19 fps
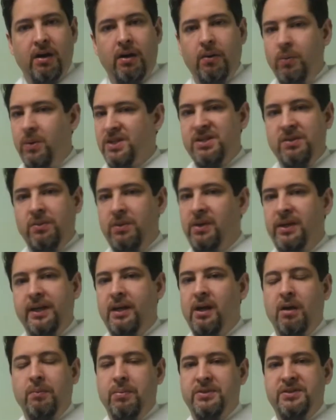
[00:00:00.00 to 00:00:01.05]
It wasn't really
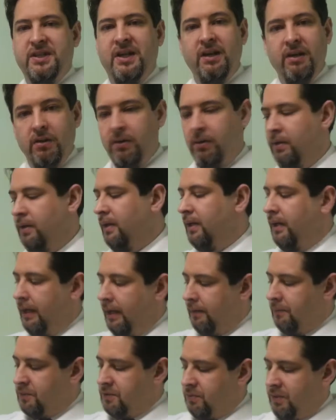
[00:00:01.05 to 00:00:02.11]
carpal tunnel,
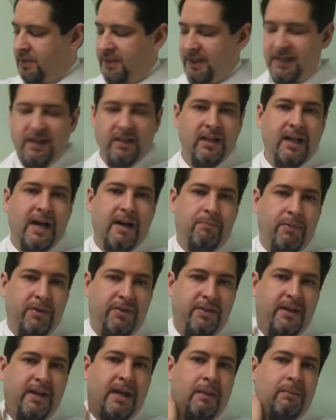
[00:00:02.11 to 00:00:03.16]
it was
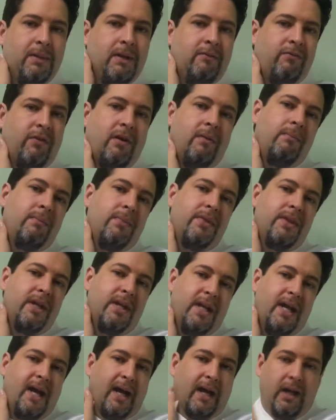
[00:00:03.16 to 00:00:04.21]
radiculopathy coming from the
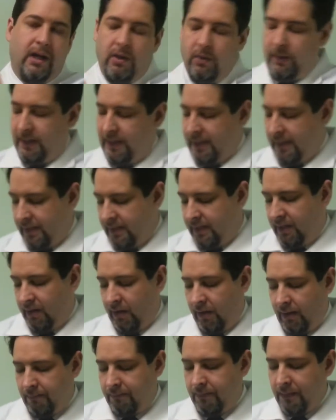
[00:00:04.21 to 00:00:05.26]
neck going down the
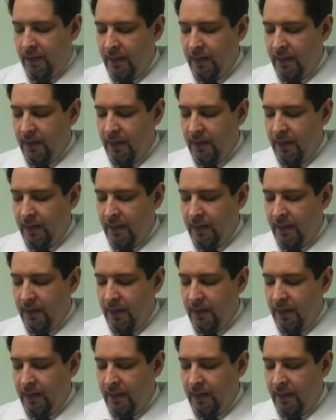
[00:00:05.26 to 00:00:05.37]
arm.